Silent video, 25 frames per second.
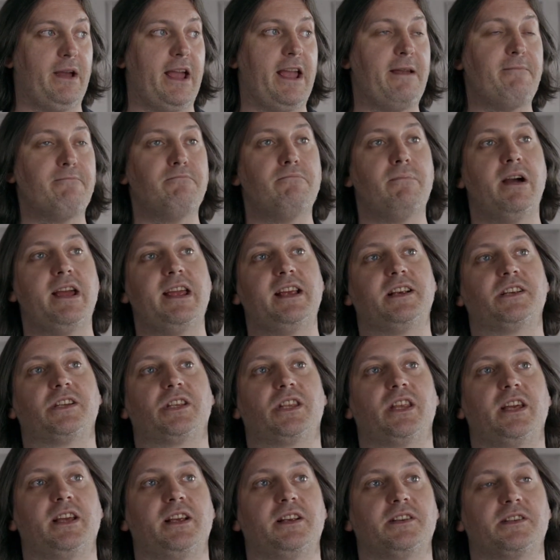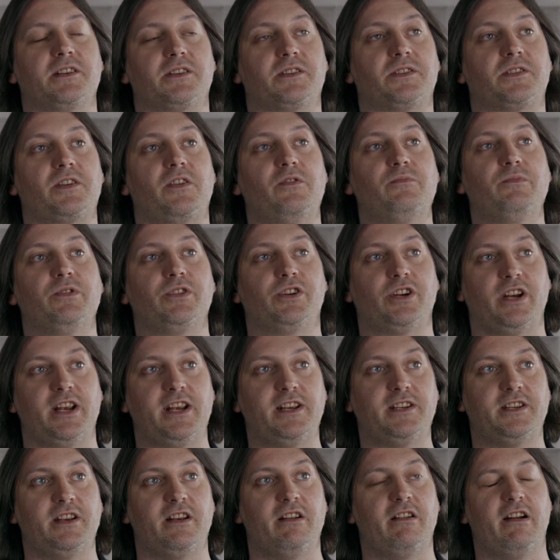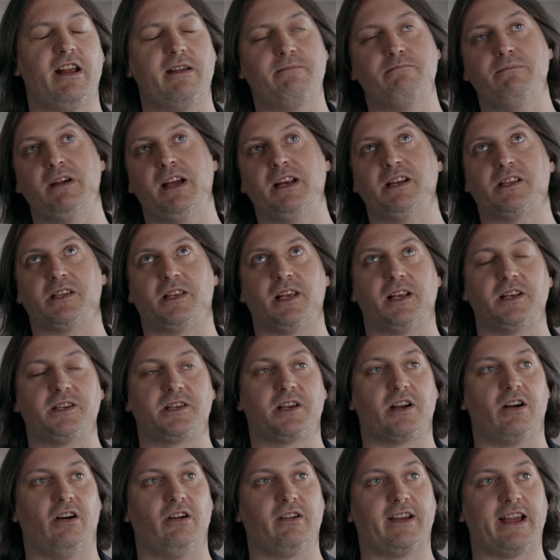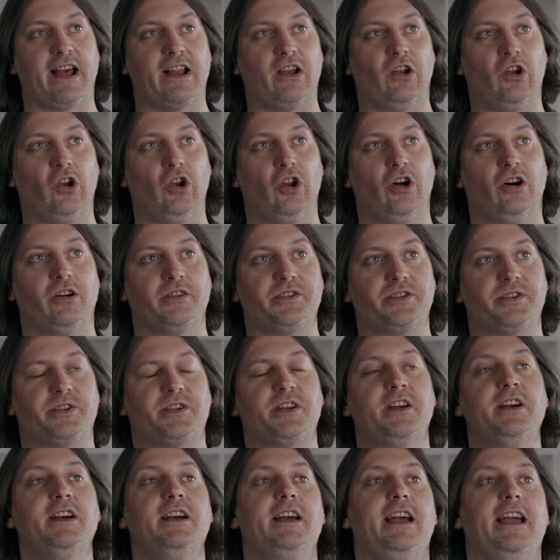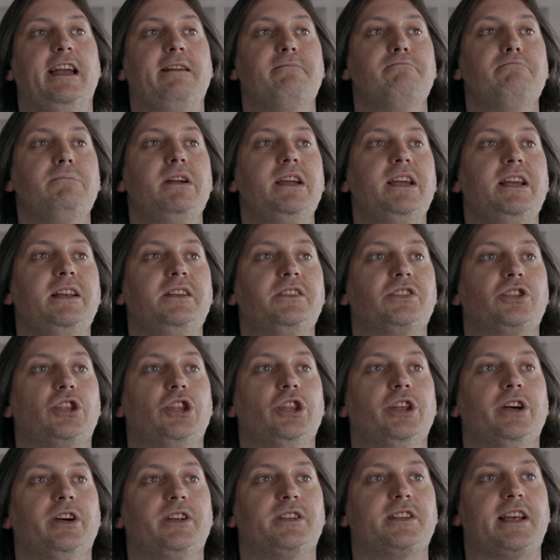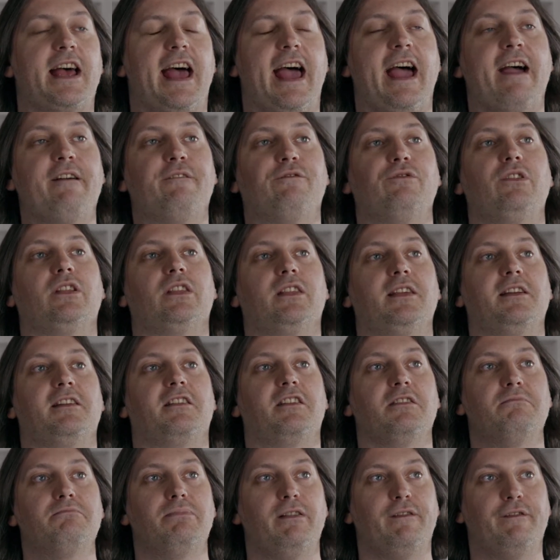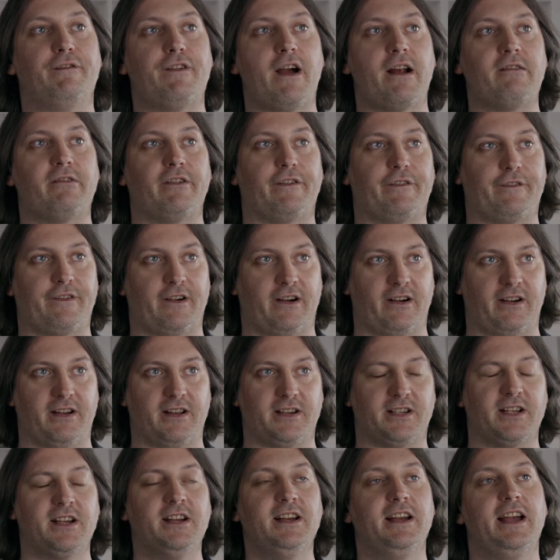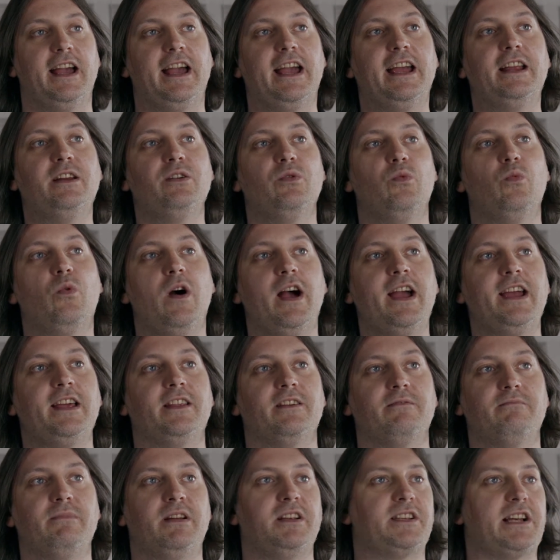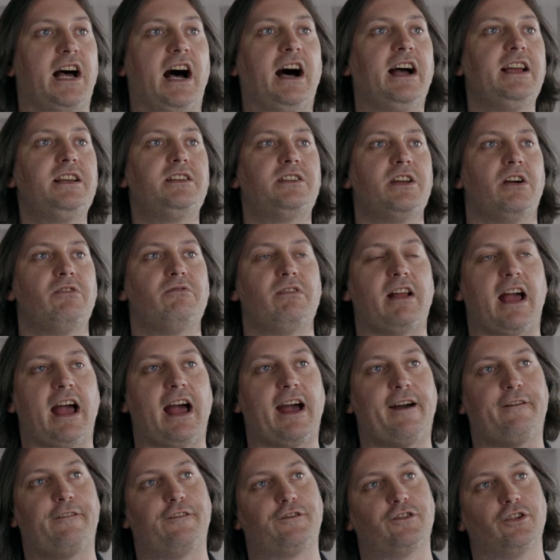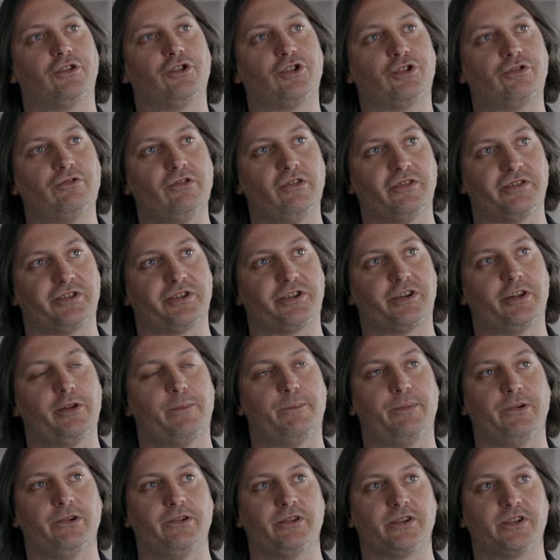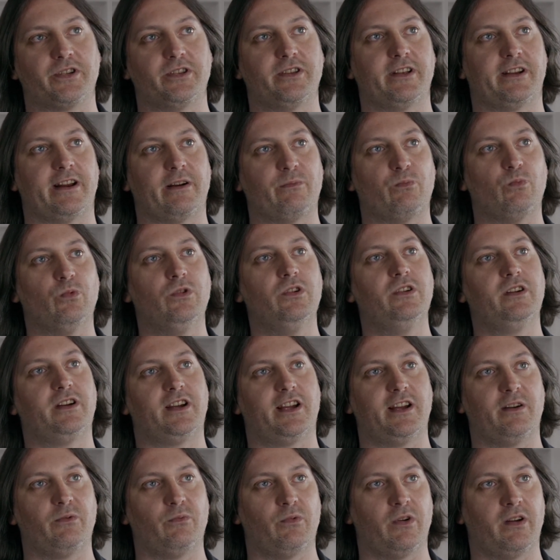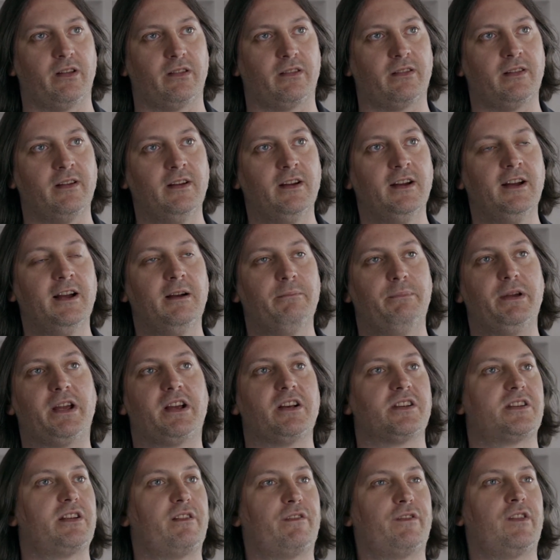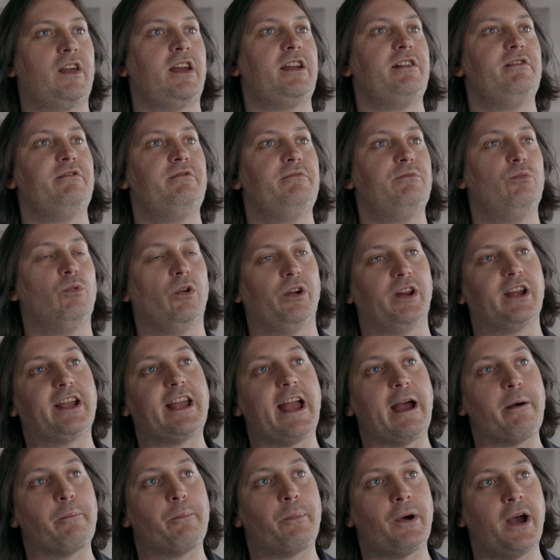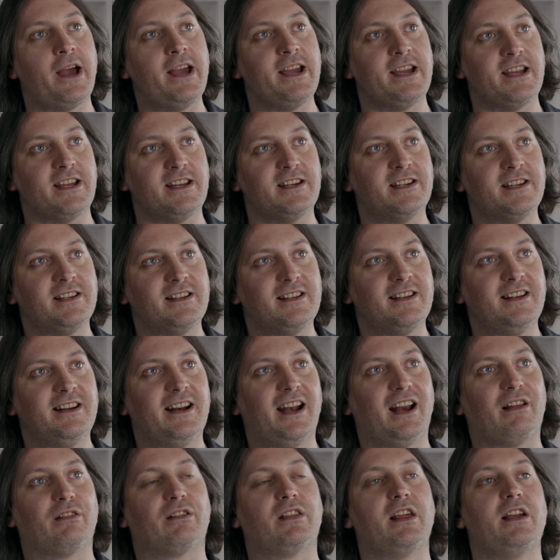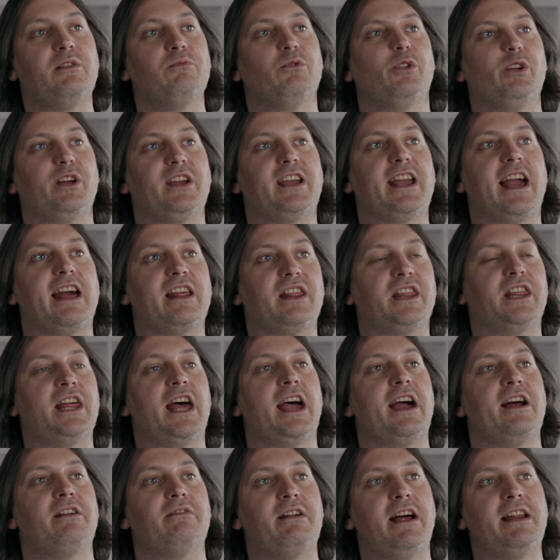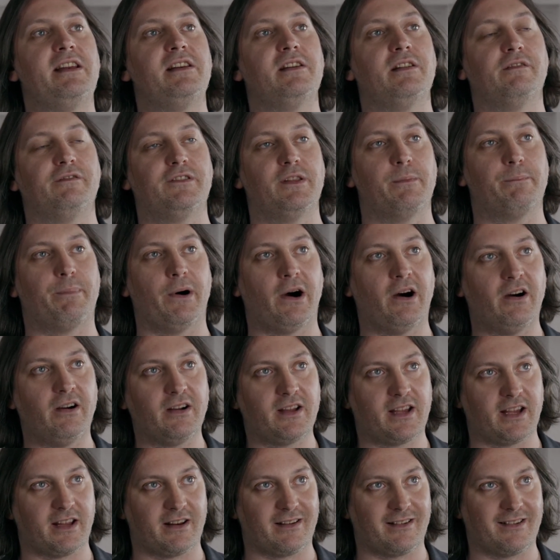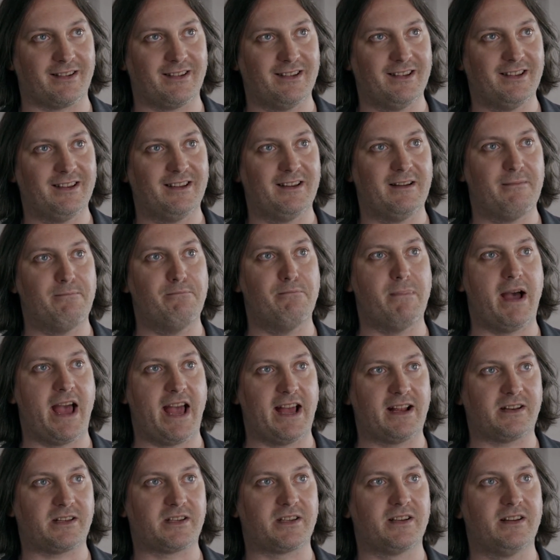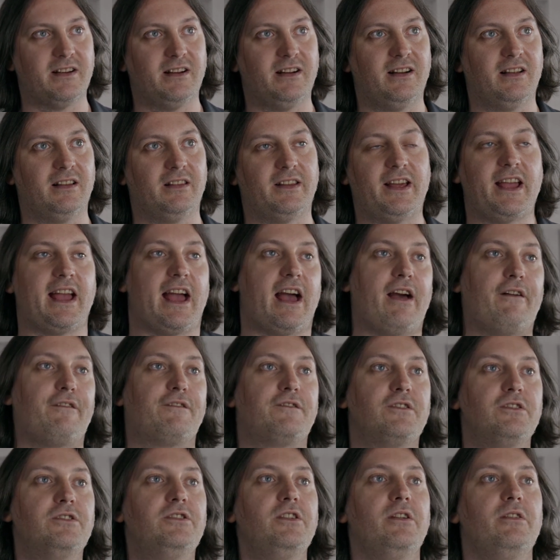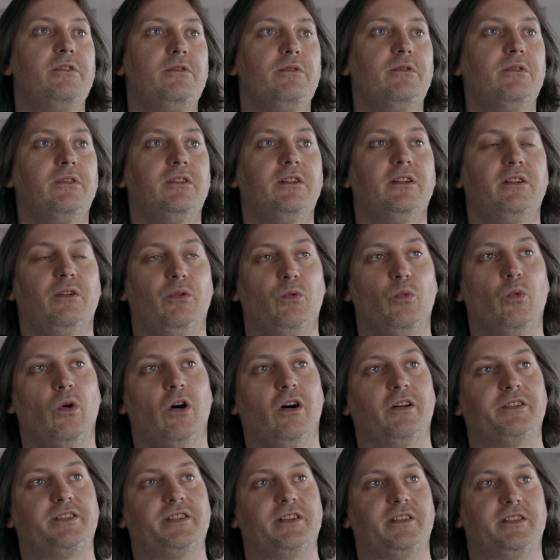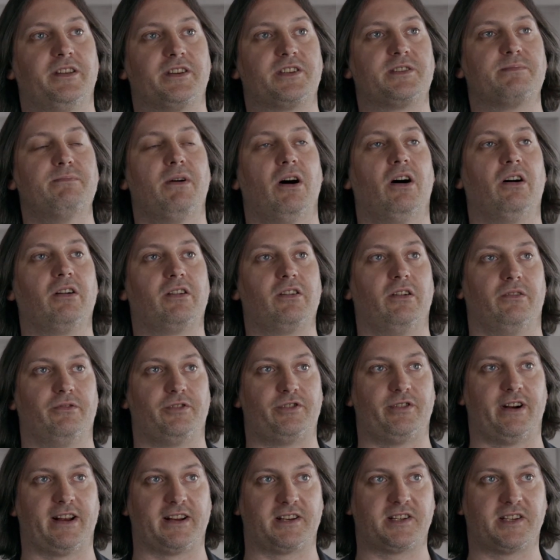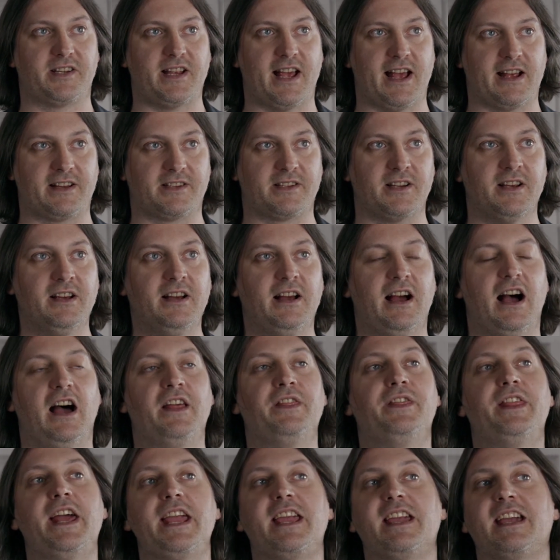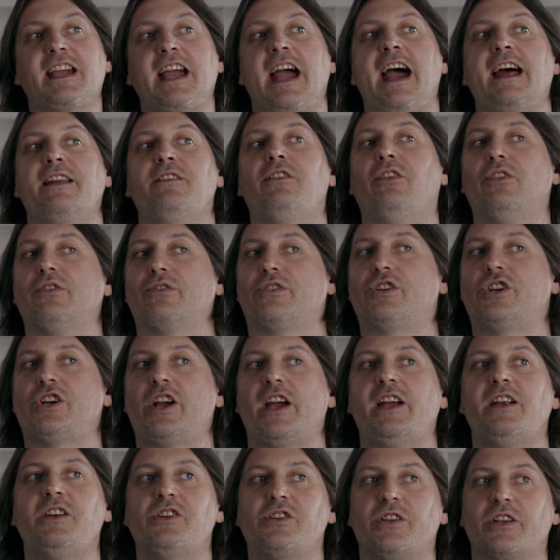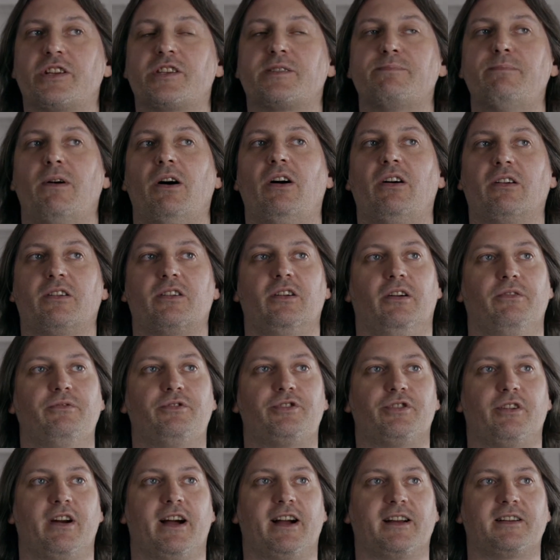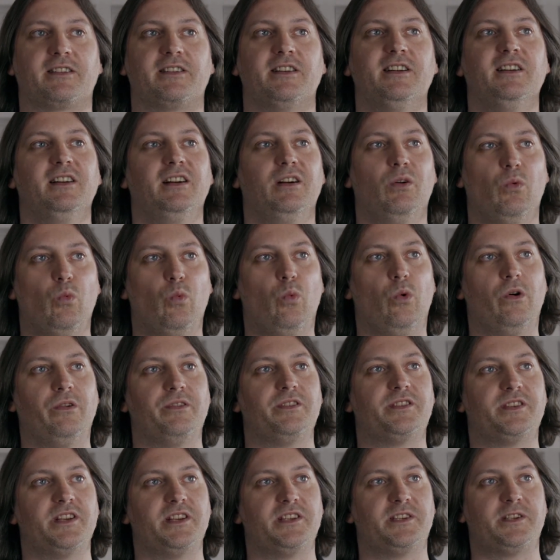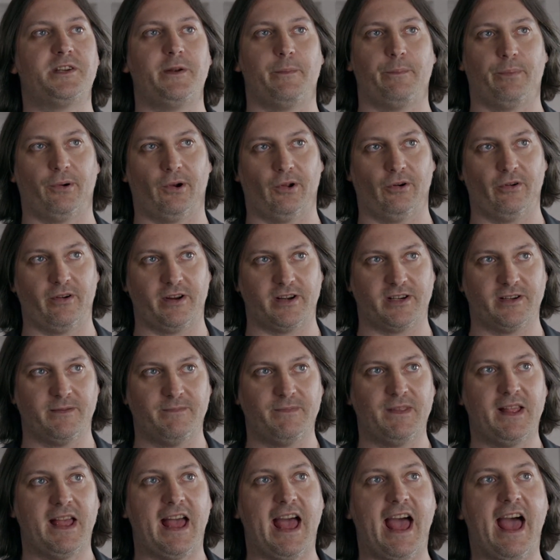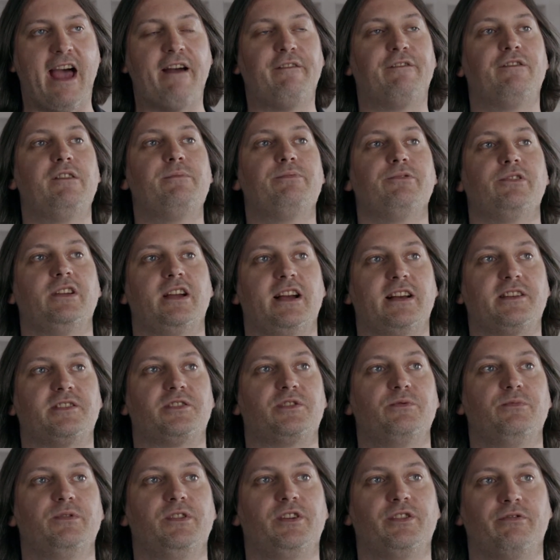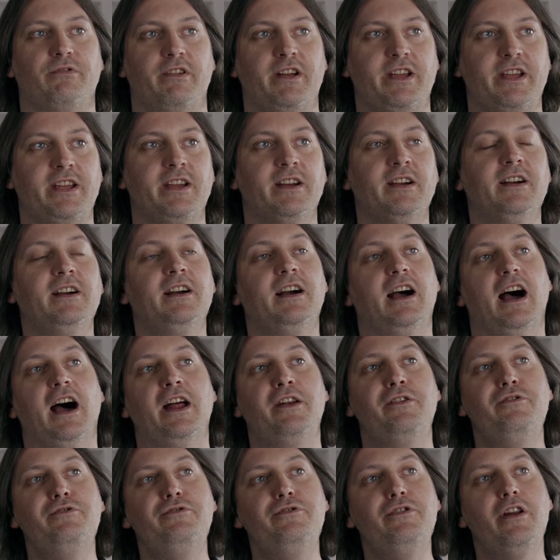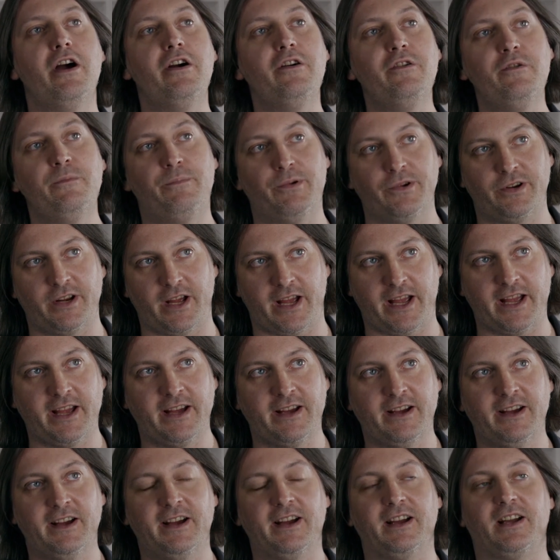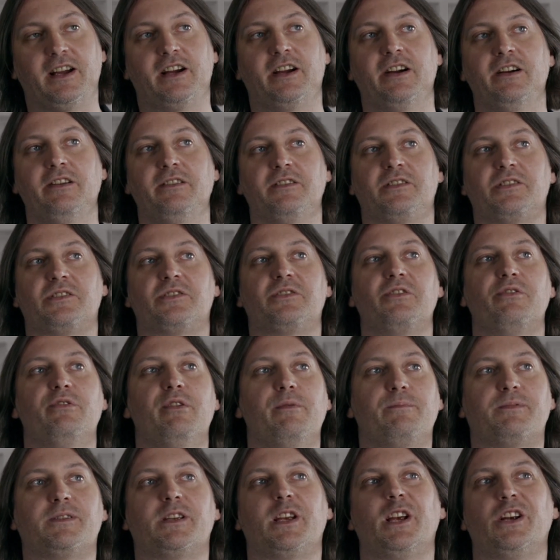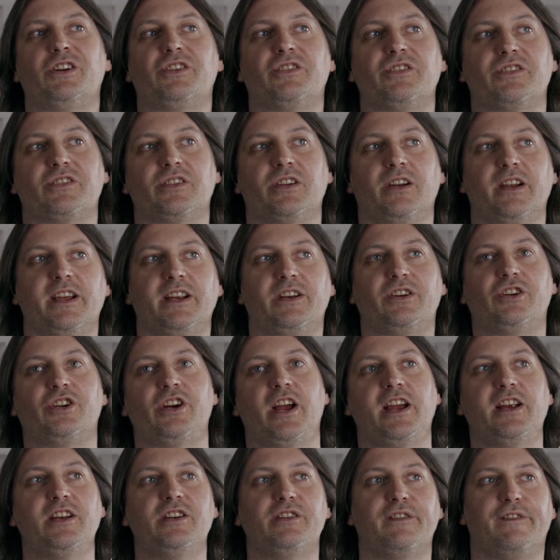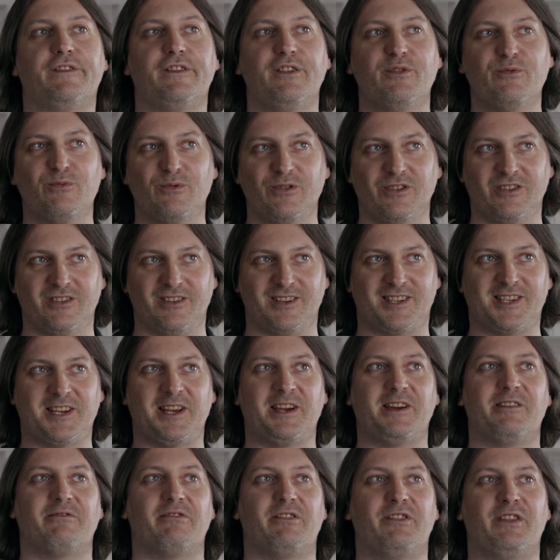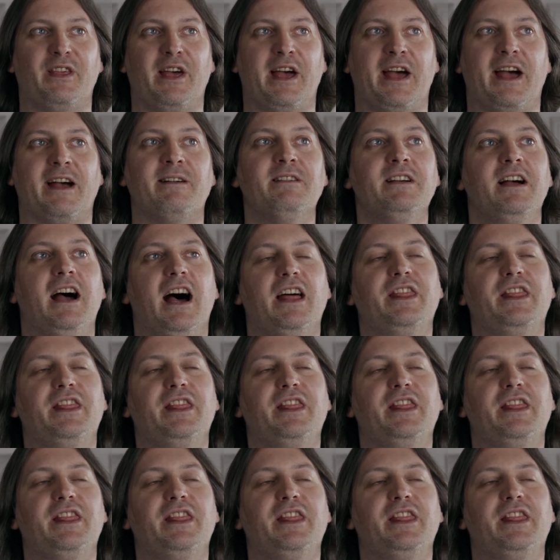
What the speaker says: It makes things so much easier. It means things can't get lost. It means that everything can be verified in a way that means I don't have to trust the person that I'm working with, because if they want to get paid, if they want to get their end of the bargain met, they have to do what the smart contract says, and they cannot change the smart contract once it's deployed. Everybody has to agree, and nobody can surreptitiously change a few words here and there.